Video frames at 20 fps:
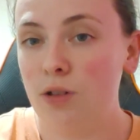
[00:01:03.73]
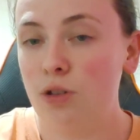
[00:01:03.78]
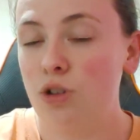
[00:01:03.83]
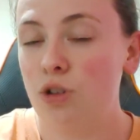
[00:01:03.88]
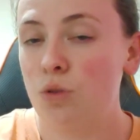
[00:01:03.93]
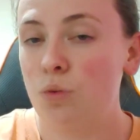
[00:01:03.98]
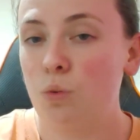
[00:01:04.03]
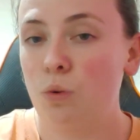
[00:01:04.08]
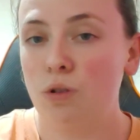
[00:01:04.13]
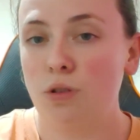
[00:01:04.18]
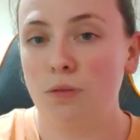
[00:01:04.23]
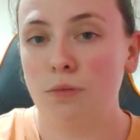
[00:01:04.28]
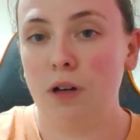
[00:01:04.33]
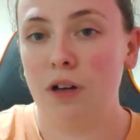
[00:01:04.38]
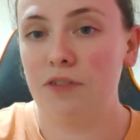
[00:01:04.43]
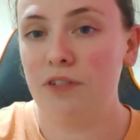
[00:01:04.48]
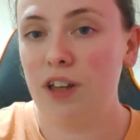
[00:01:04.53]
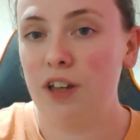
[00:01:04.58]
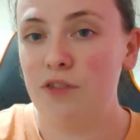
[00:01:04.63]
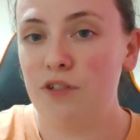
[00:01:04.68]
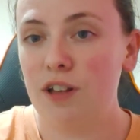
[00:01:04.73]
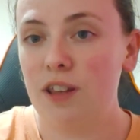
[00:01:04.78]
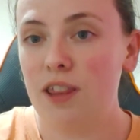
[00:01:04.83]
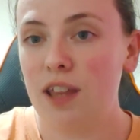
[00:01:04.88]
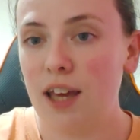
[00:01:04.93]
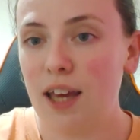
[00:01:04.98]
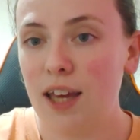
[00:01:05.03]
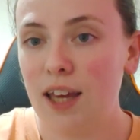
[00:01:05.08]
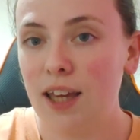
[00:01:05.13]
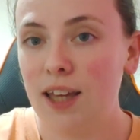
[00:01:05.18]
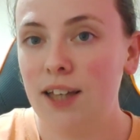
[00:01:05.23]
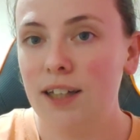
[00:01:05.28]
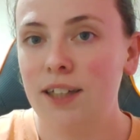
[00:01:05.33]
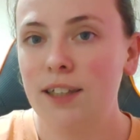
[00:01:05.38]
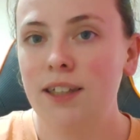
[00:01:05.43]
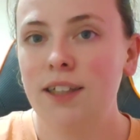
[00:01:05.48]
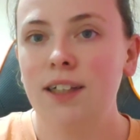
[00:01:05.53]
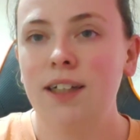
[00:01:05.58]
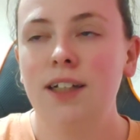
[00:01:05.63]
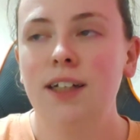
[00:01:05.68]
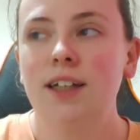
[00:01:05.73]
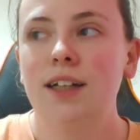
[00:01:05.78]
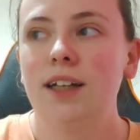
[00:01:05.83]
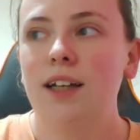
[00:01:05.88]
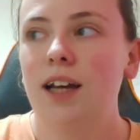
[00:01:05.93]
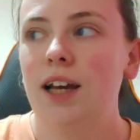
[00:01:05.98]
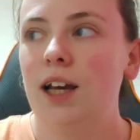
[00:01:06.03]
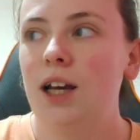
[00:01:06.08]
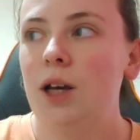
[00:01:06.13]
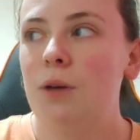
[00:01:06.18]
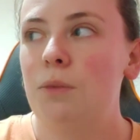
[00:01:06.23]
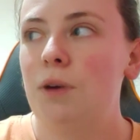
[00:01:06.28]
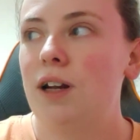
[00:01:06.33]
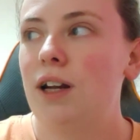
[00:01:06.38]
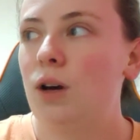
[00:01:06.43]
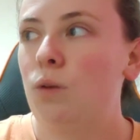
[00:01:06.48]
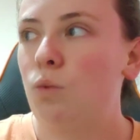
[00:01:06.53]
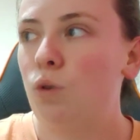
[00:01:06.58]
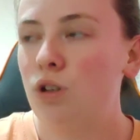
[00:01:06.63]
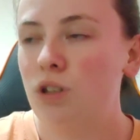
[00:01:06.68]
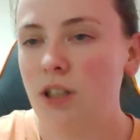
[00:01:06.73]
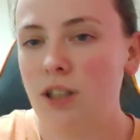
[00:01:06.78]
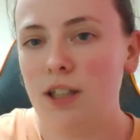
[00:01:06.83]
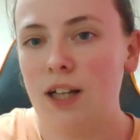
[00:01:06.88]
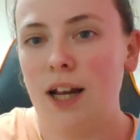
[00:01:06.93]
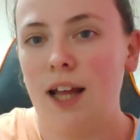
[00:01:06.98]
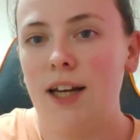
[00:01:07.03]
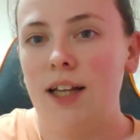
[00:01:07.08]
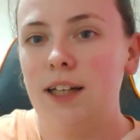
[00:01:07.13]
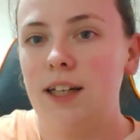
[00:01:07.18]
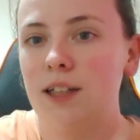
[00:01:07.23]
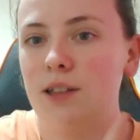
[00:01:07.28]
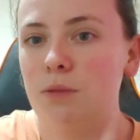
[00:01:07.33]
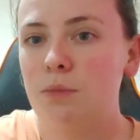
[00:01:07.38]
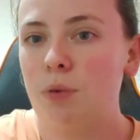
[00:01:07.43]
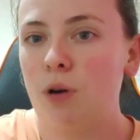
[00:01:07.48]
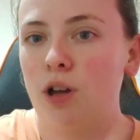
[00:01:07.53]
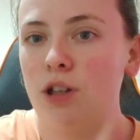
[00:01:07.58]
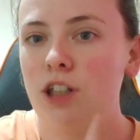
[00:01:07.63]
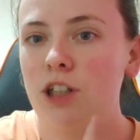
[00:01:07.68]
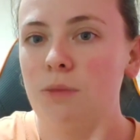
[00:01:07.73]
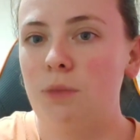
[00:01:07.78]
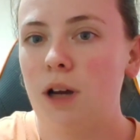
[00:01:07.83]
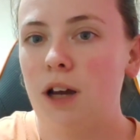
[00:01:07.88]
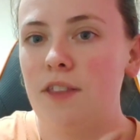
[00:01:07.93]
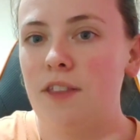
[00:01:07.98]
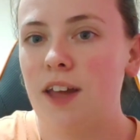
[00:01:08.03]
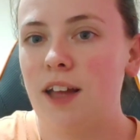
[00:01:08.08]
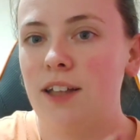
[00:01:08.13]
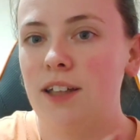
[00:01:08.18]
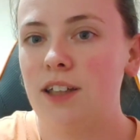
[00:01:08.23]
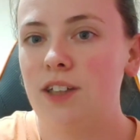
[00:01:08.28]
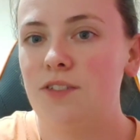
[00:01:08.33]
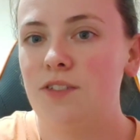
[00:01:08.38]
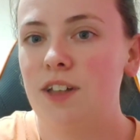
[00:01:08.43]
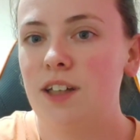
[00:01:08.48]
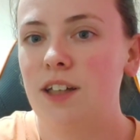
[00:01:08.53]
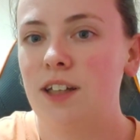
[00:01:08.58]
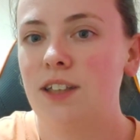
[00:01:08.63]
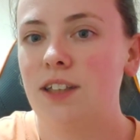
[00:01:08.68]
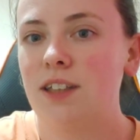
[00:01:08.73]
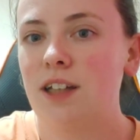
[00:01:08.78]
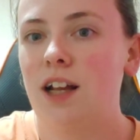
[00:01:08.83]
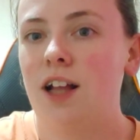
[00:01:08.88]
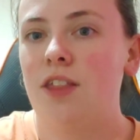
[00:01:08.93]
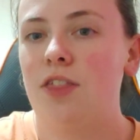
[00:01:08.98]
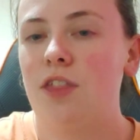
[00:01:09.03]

It was just wasn't my favourite thing, and I was slightly disappointed by the ending of this.